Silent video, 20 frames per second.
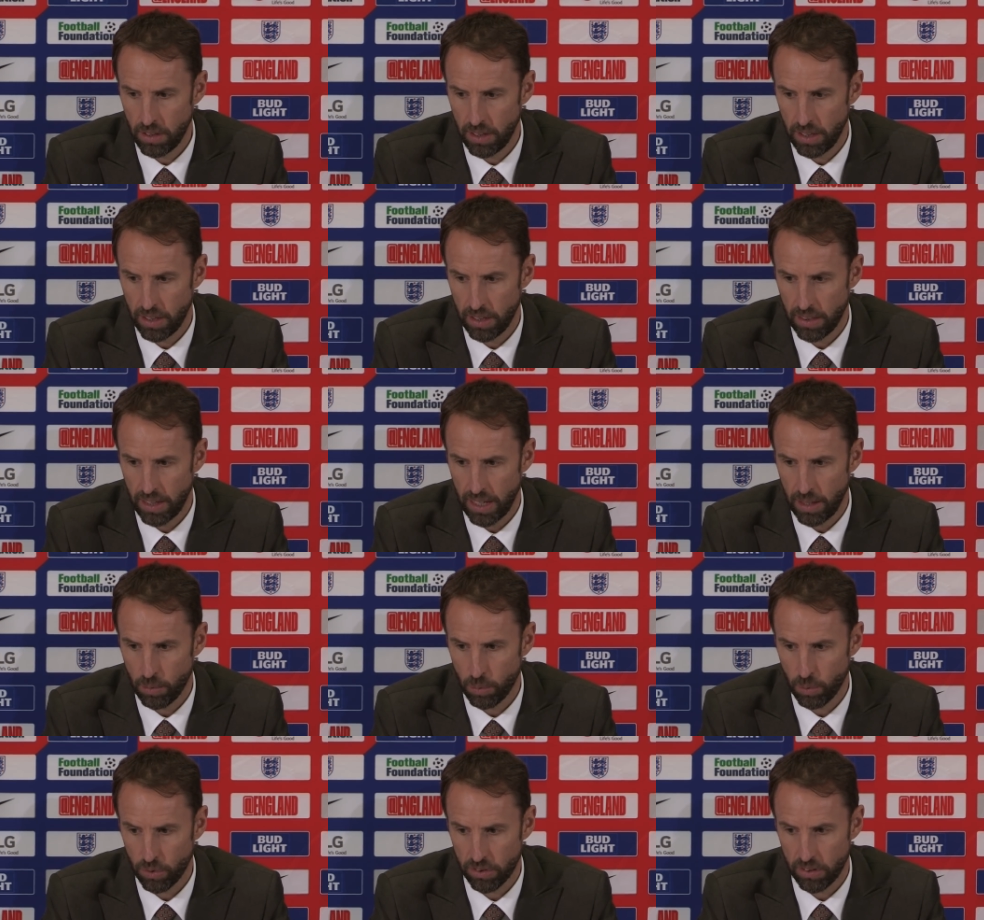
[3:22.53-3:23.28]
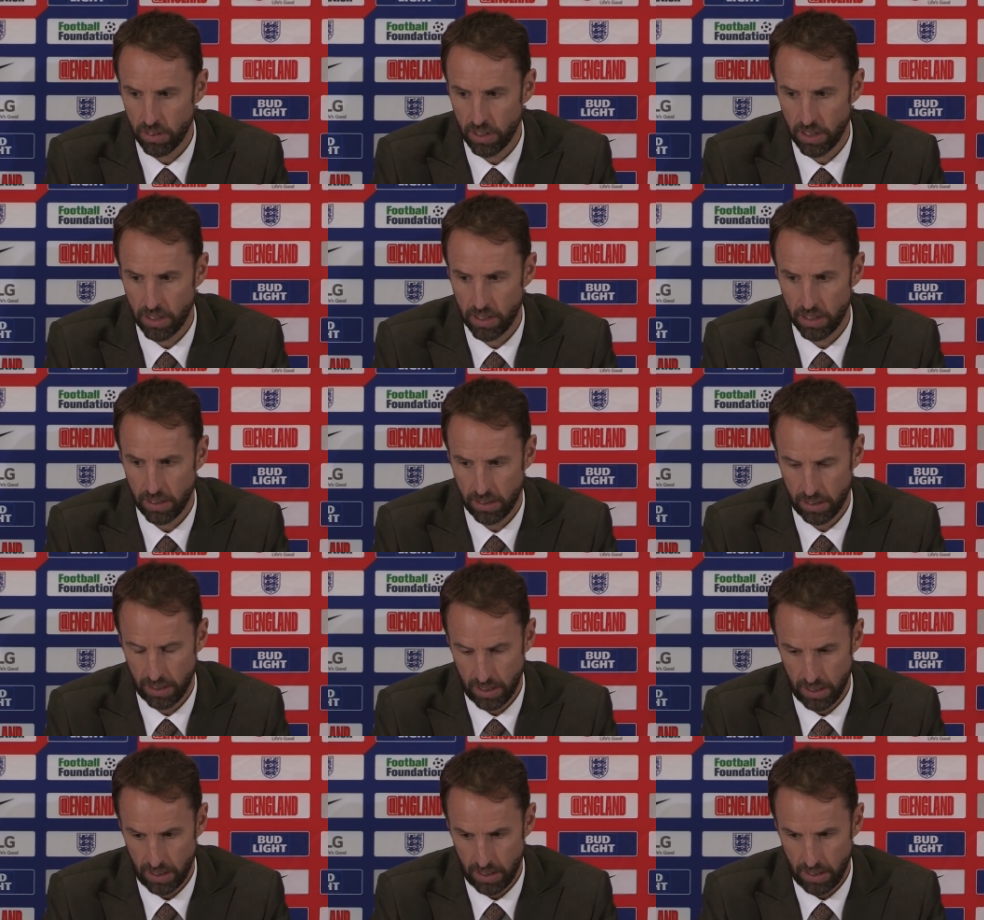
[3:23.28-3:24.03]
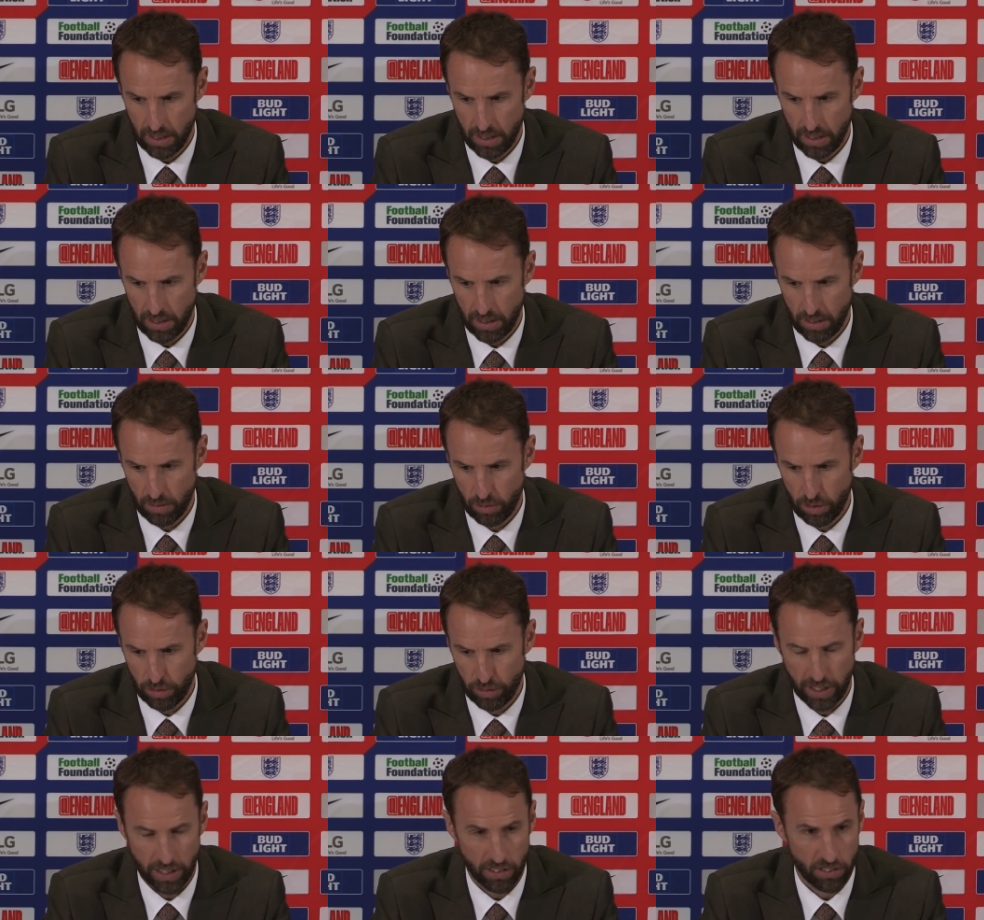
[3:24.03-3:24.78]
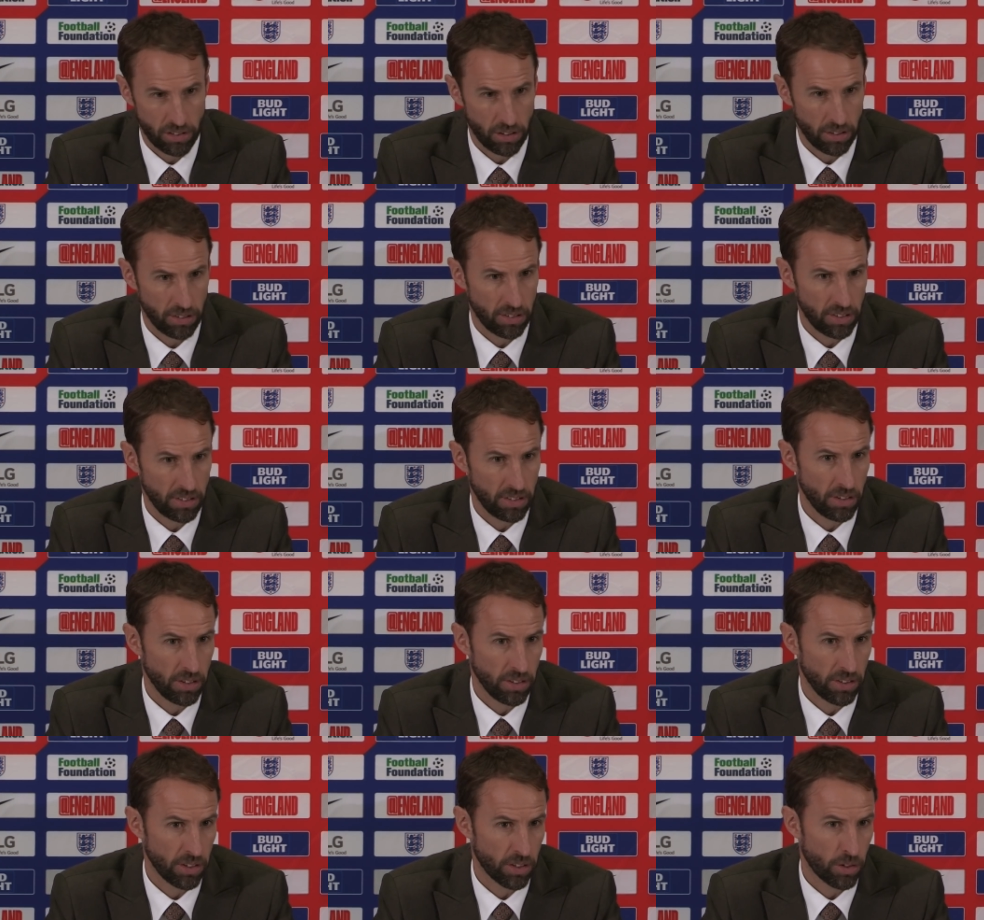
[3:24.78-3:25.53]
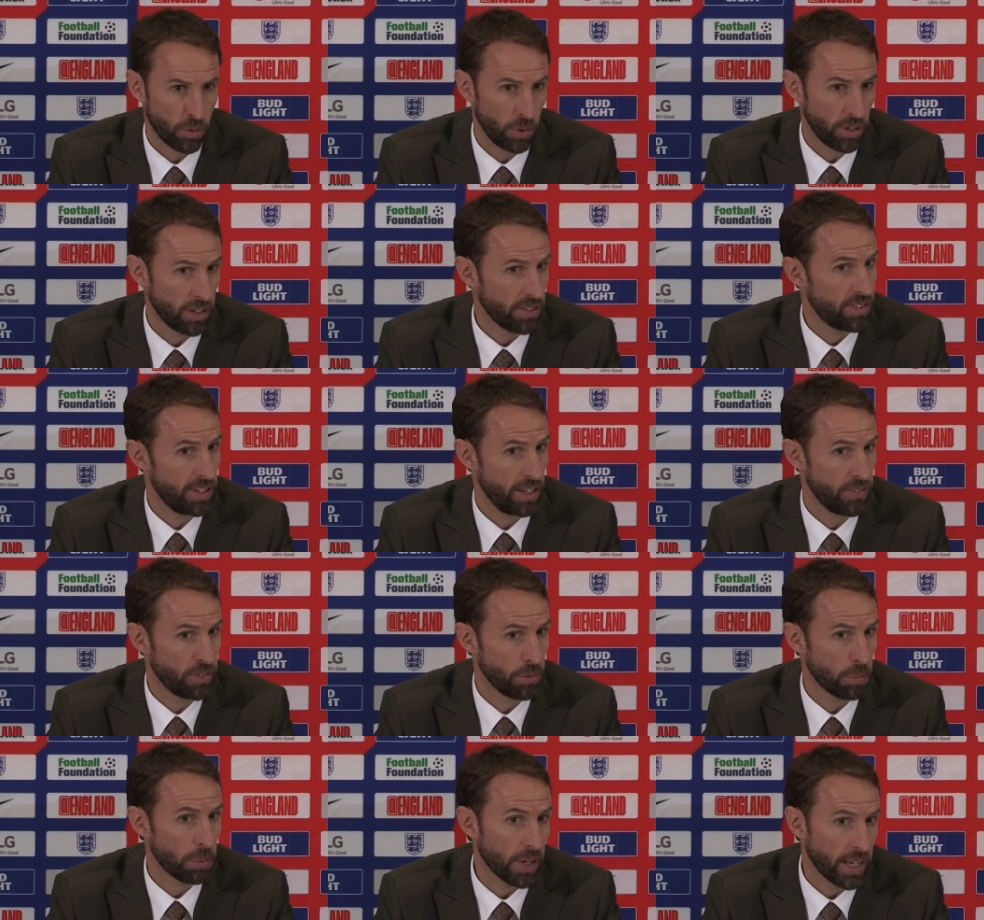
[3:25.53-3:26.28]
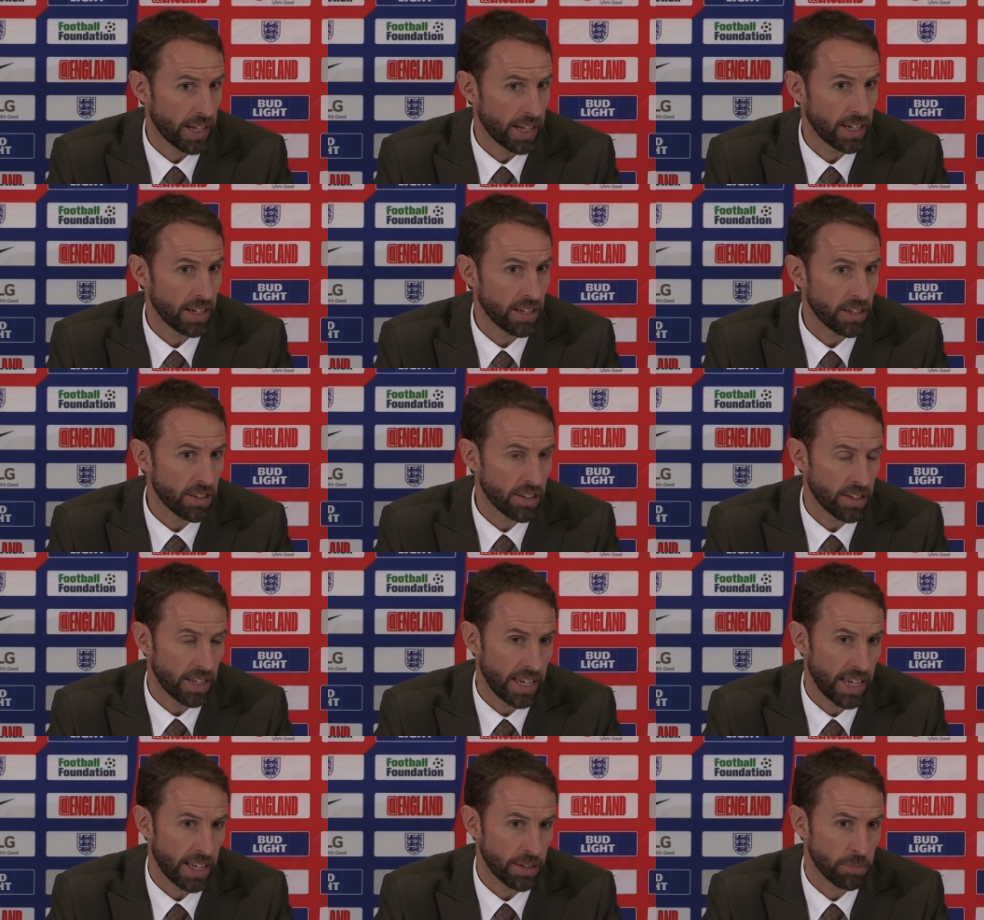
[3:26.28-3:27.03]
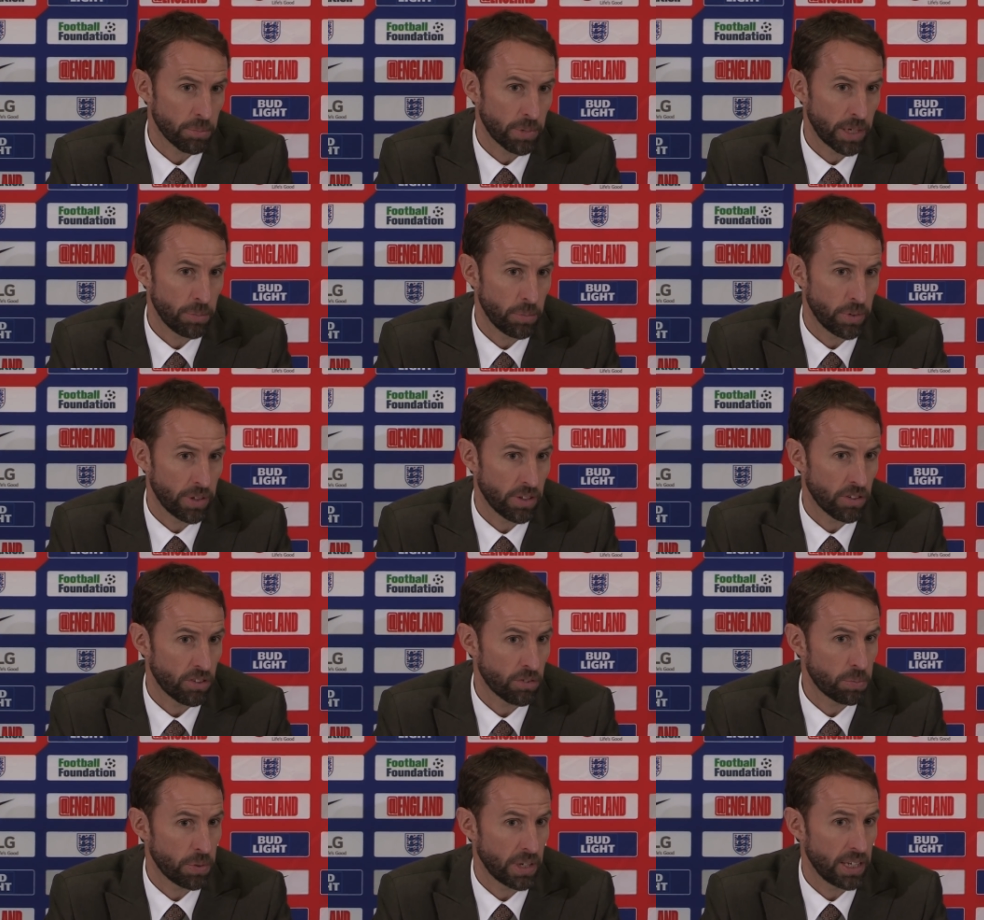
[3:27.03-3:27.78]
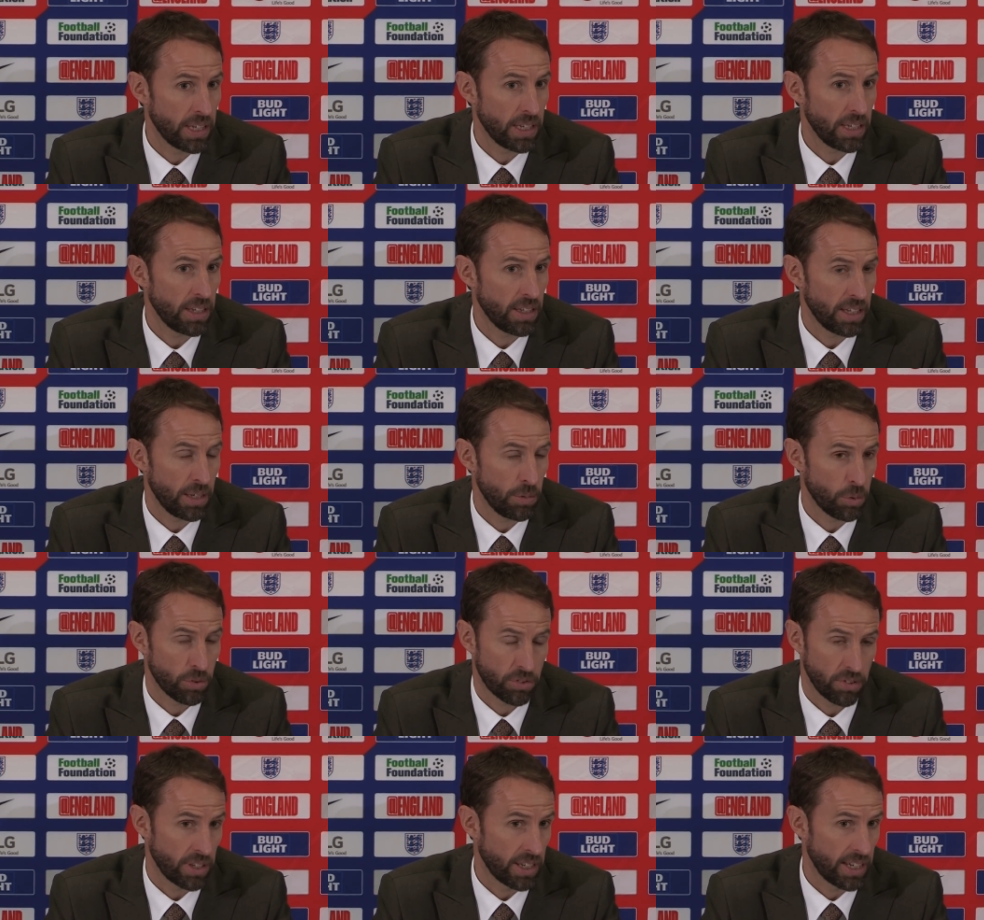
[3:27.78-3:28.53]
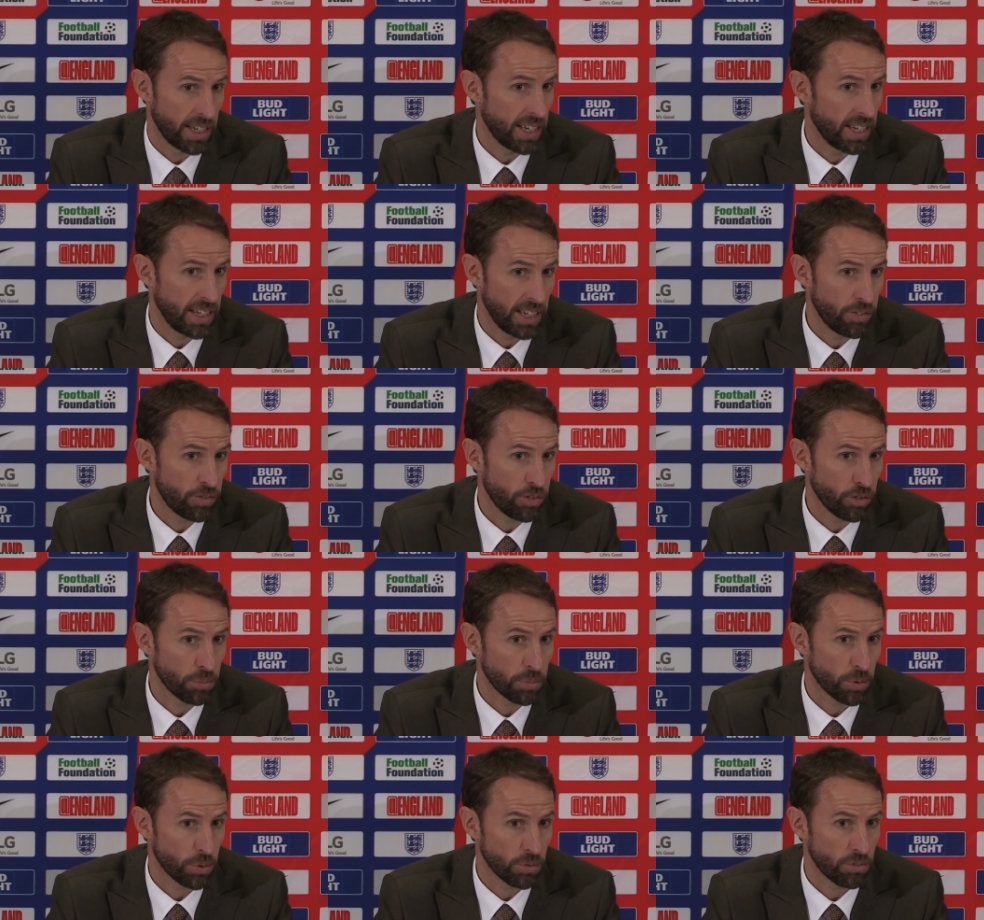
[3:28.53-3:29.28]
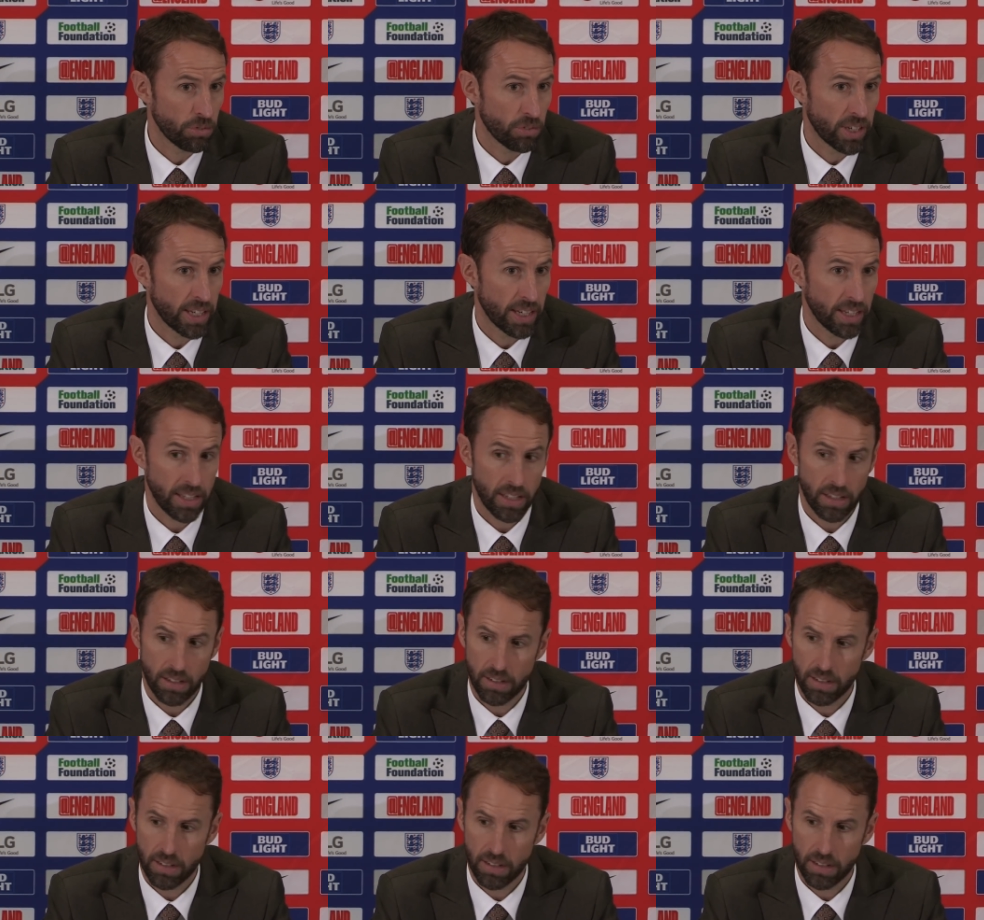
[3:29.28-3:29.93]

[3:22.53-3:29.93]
that, that wasn't a reflection on on the quality of the player that he hadn't been with us, but he, he wasn't getting any football really